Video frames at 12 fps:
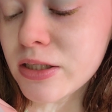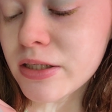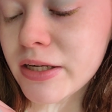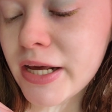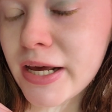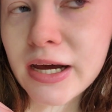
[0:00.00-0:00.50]

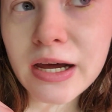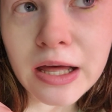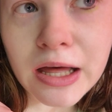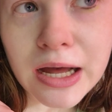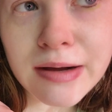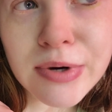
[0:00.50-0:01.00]
nah,
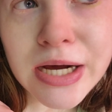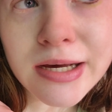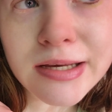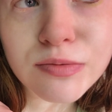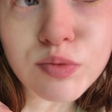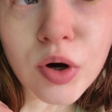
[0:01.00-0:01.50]
I
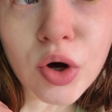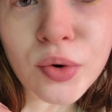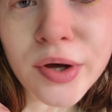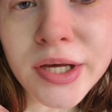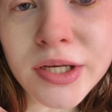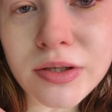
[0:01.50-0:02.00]
might as well